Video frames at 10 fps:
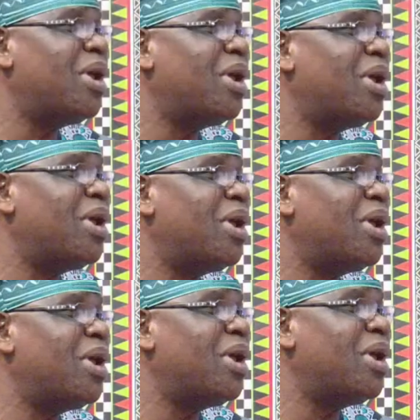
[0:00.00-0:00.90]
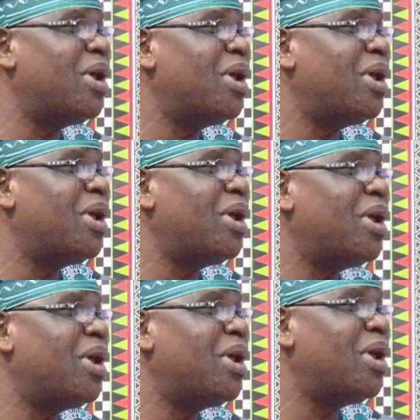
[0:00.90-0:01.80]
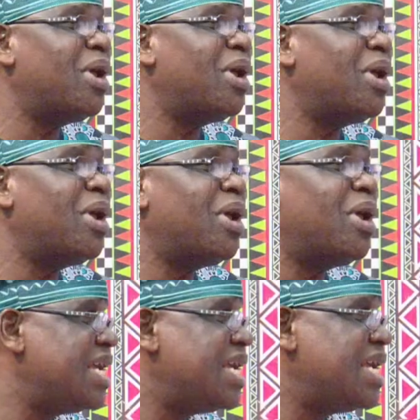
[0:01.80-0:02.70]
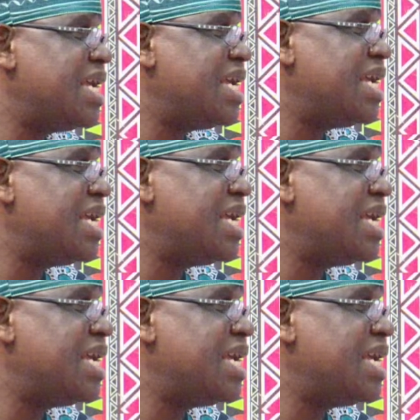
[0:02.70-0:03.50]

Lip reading: Nothing is said.